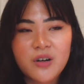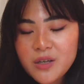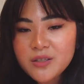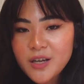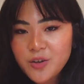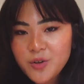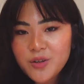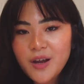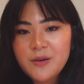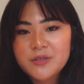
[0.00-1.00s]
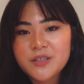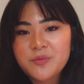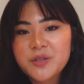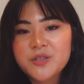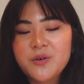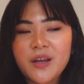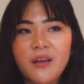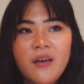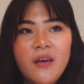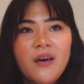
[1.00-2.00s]
Because I knew that I was going to be doing
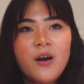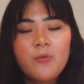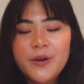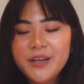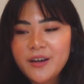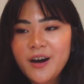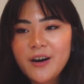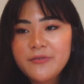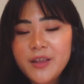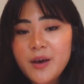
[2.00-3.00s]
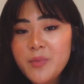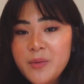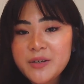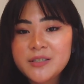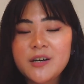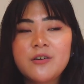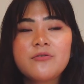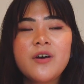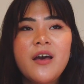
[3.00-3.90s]
a week and a half there by myself,